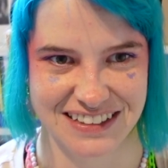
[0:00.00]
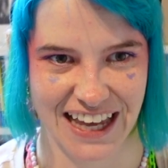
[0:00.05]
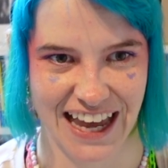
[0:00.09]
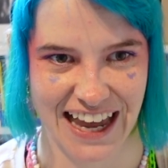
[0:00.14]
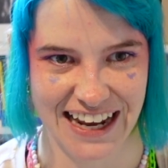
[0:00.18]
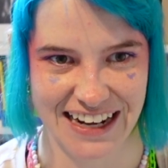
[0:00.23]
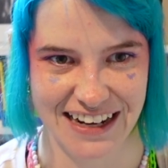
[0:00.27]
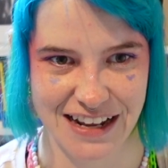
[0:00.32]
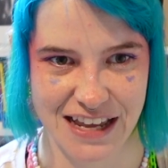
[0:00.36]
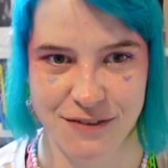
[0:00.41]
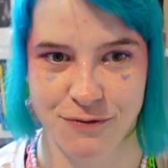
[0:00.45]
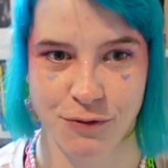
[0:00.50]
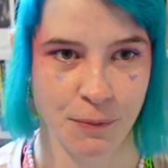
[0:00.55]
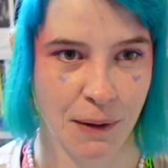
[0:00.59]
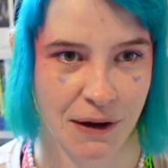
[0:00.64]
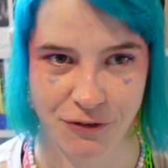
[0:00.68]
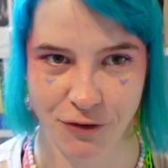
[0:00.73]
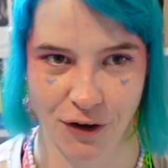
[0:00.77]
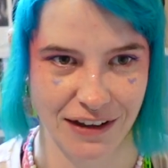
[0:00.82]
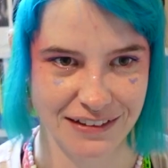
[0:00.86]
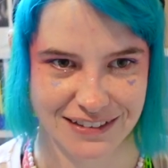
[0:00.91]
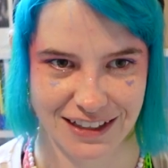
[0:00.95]
And even my
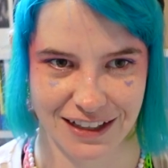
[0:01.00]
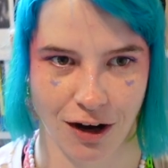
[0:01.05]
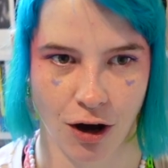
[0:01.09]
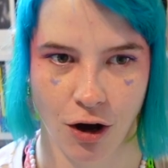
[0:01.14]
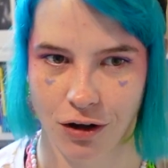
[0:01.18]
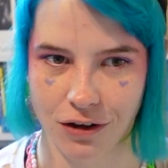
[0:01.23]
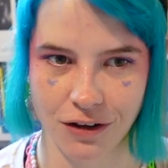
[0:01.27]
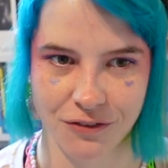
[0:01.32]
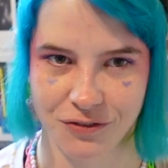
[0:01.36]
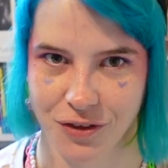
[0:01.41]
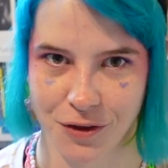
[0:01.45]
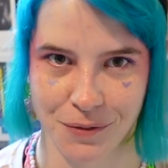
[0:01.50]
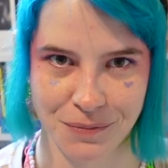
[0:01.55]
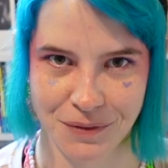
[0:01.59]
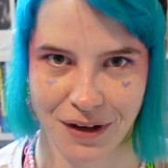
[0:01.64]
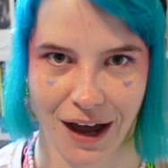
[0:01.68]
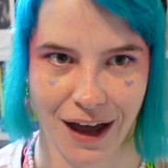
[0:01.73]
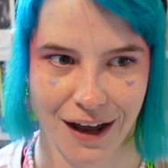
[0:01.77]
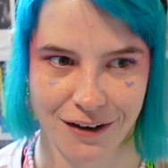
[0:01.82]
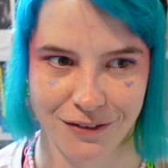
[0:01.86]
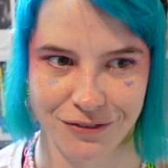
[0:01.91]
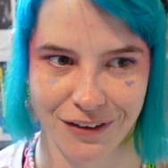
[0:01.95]
friends, like, all of them
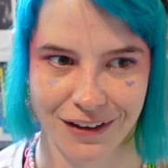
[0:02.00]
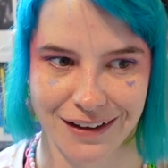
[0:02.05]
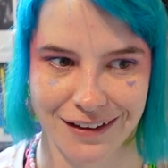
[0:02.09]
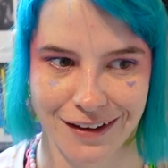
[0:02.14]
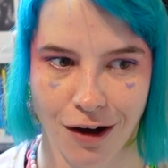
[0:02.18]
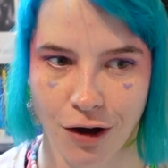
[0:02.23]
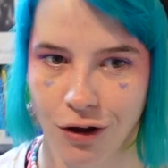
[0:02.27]
kind of, like,